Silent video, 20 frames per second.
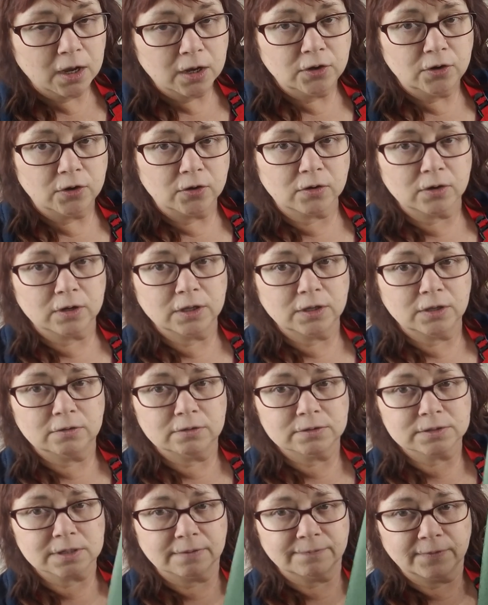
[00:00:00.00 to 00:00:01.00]
you're going to
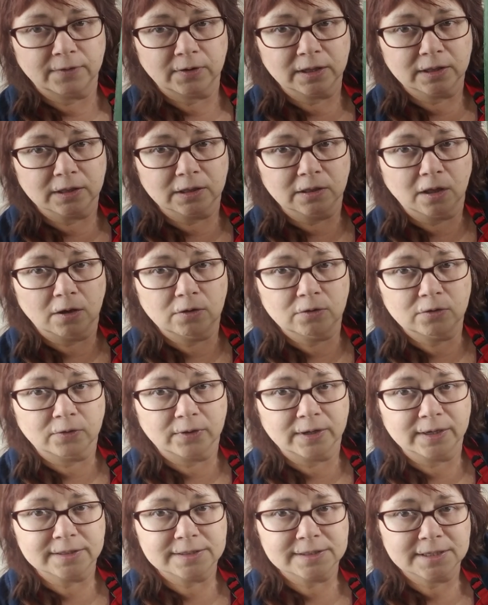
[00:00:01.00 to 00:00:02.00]
use a very low grit